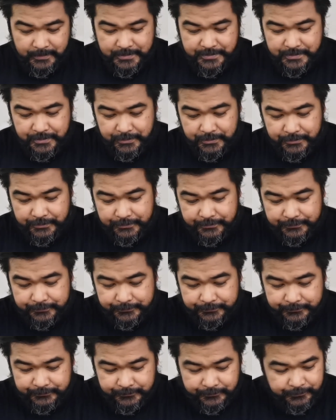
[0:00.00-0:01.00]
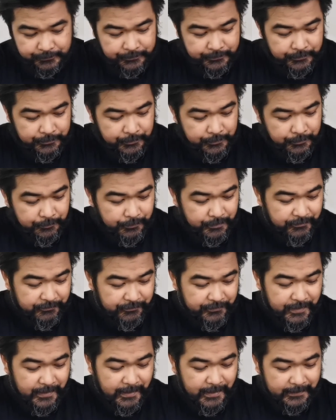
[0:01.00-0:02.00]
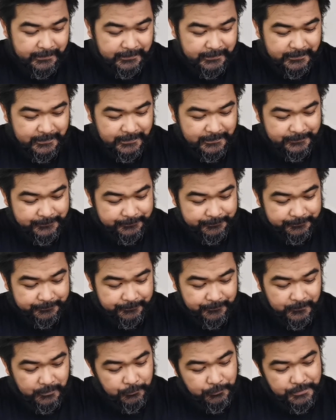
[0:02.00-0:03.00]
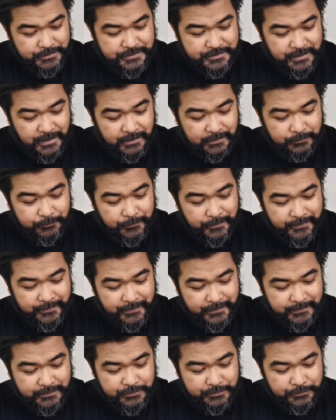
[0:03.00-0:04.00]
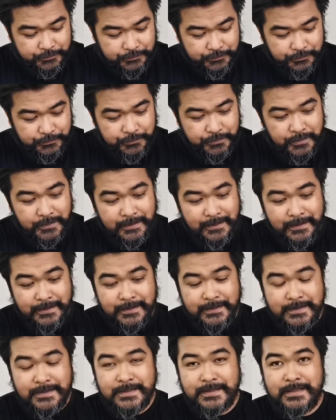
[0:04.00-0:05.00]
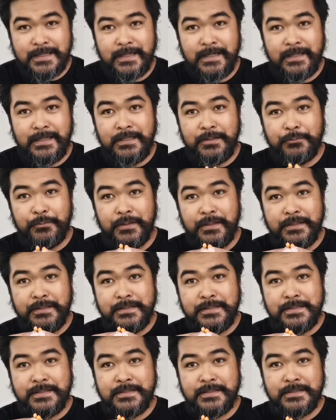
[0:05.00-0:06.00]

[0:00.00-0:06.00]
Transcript: So we'll start with the 2 tiny ones.